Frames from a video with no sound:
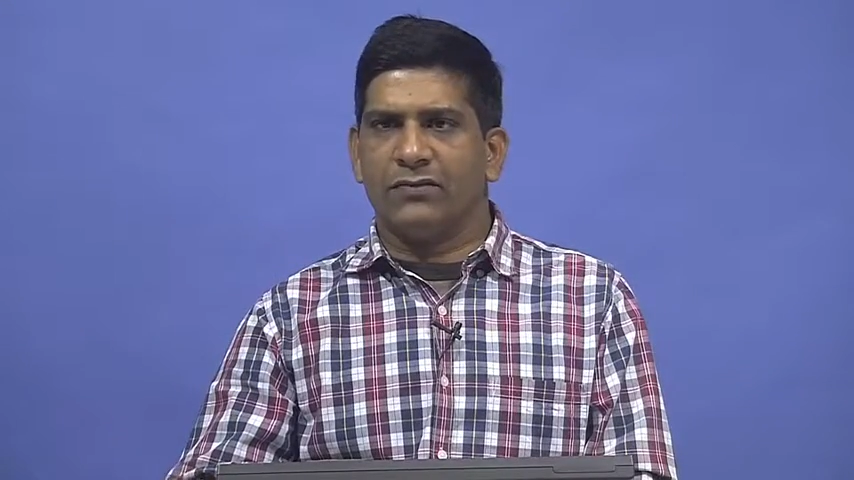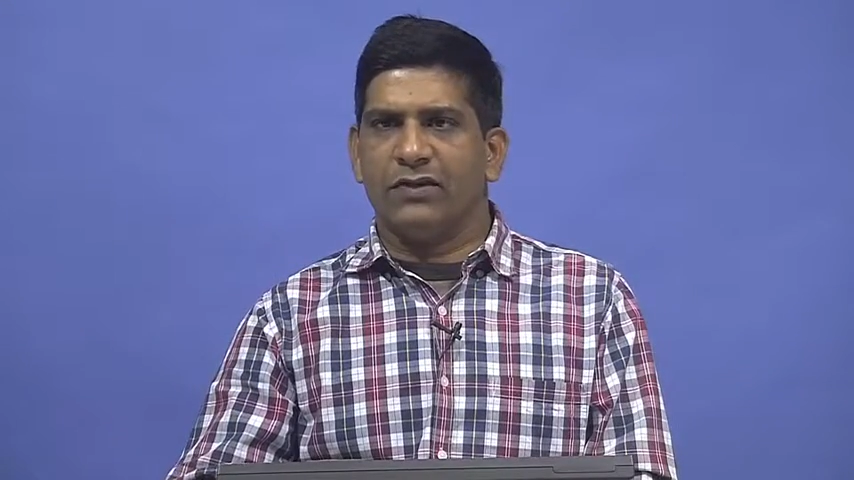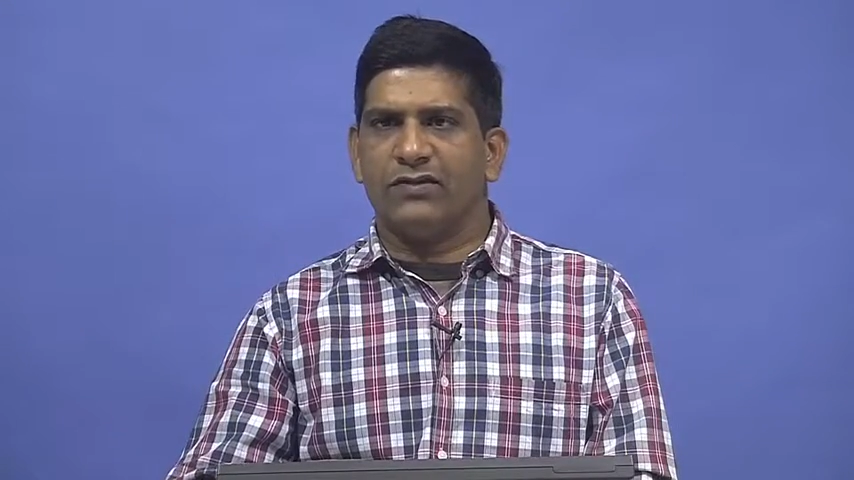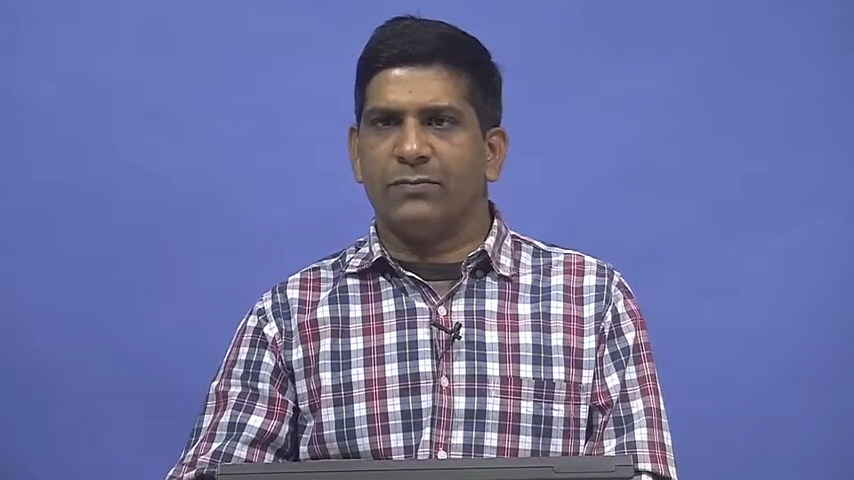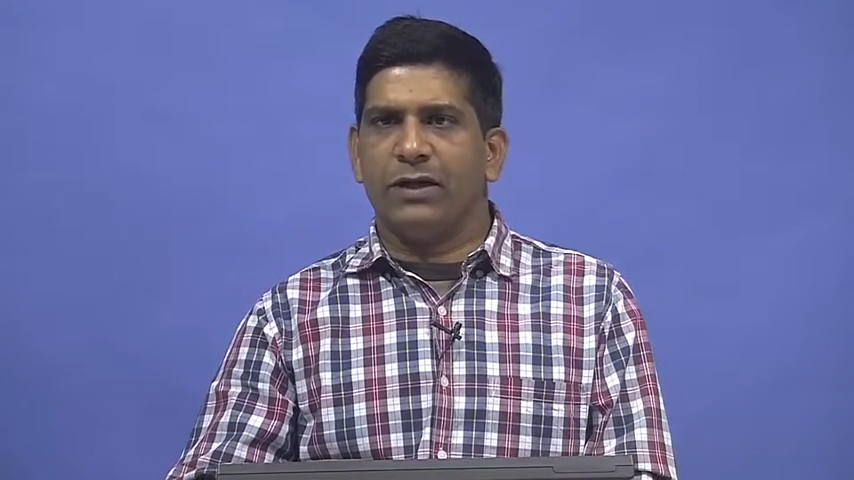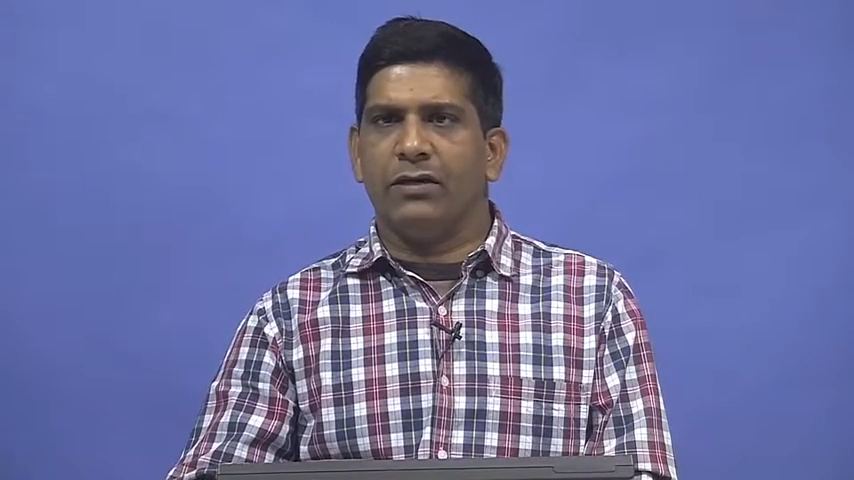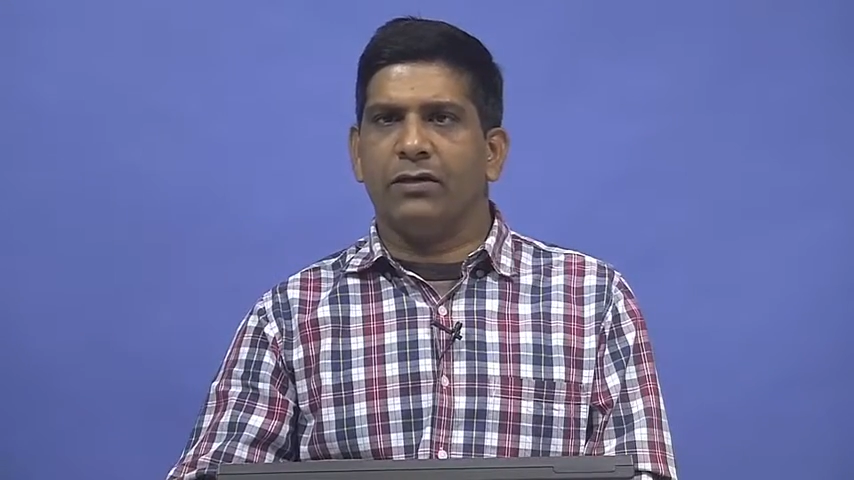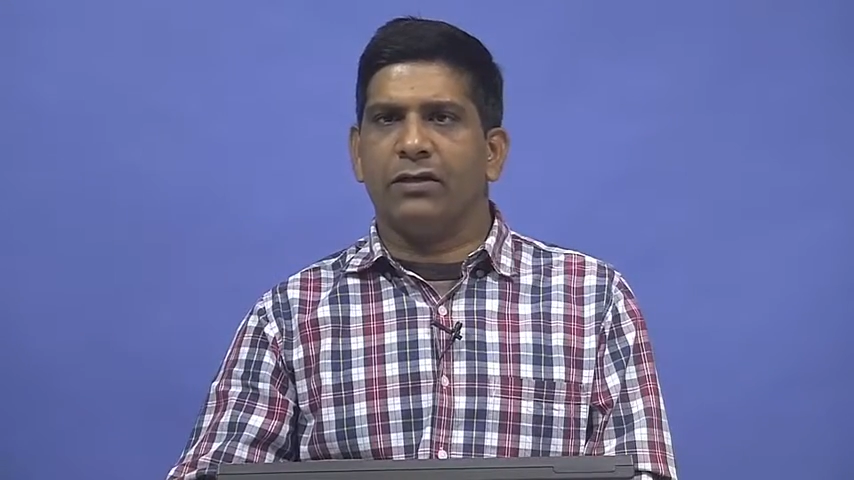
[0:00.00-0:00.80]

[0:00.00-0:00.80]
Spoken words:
we speak,